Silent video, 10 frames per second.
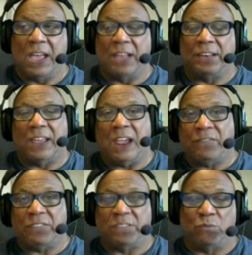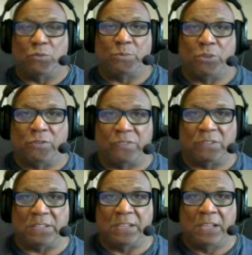And everything worked
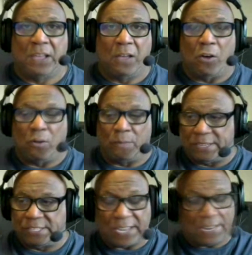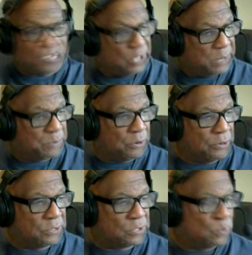perfectly. All my SciTech
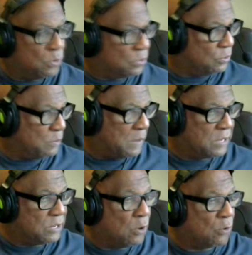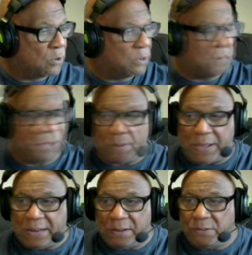products worked, so my yoke and my
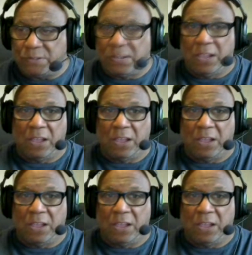panels,